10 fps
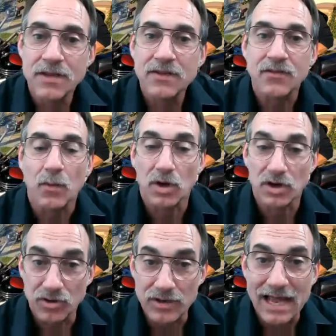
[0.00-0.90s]
So we're going to
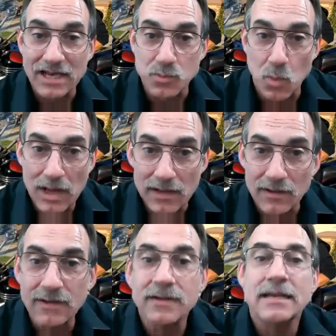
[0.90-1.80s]
learn that as
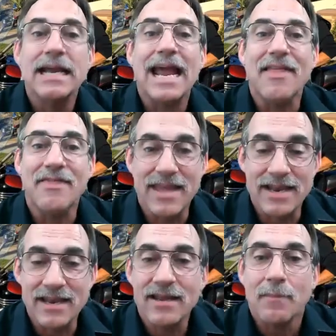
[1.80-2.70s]
well. And
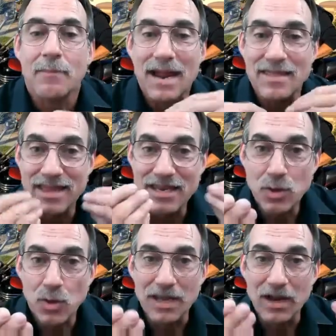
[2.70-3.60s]
then by then
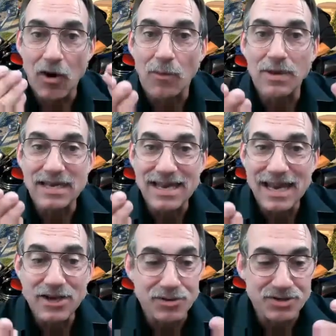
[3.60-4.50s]
you'll be armed and
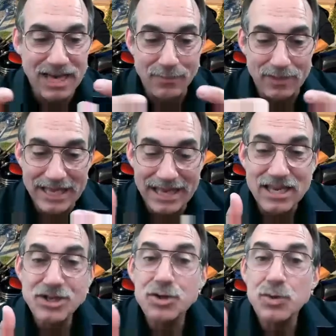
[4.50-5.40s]
dangerous and able to get
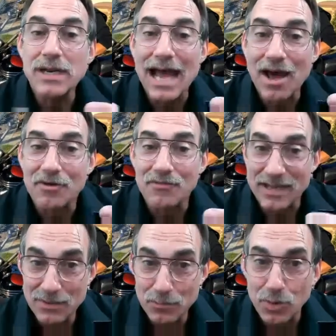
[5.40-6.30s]
into and out of the
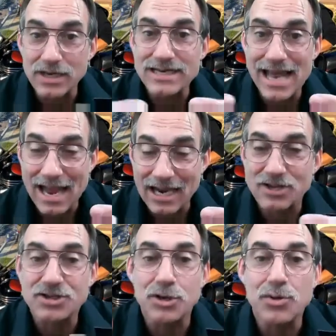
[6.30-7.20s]
input deck
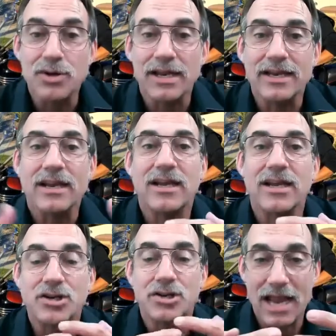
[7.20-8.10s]
so you can,
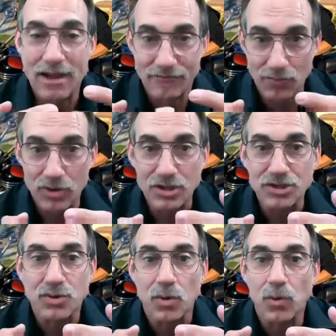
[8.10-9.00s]
can have full
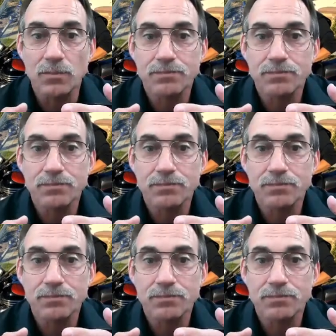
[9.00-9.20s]
control